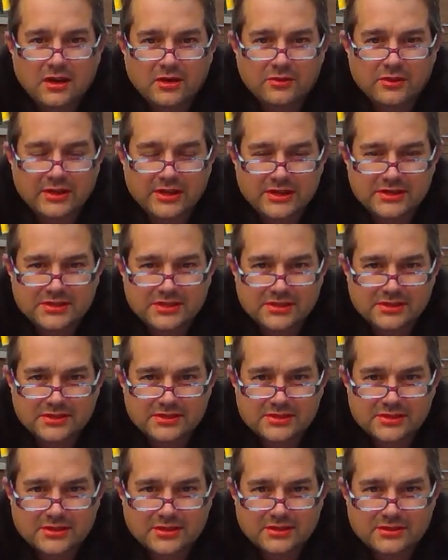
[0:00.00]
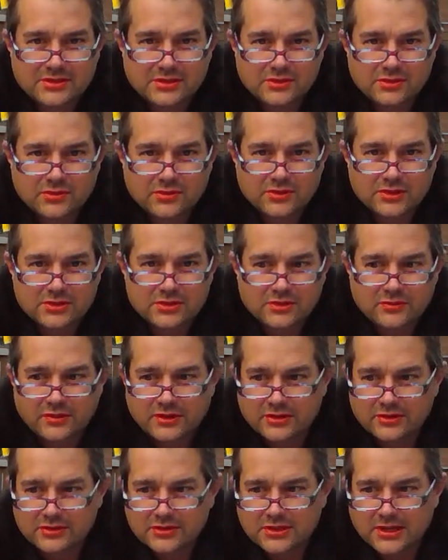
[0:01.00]
releases to the Two
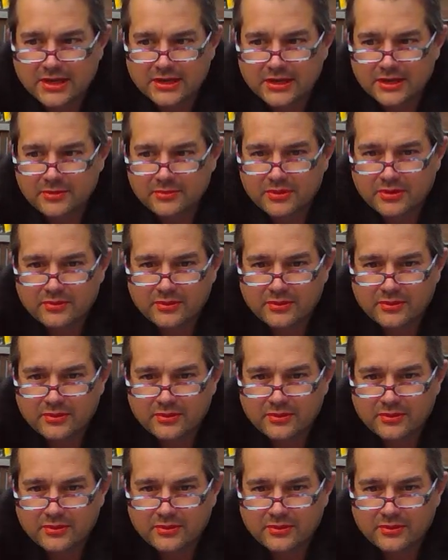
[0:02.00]
Vintners lineup.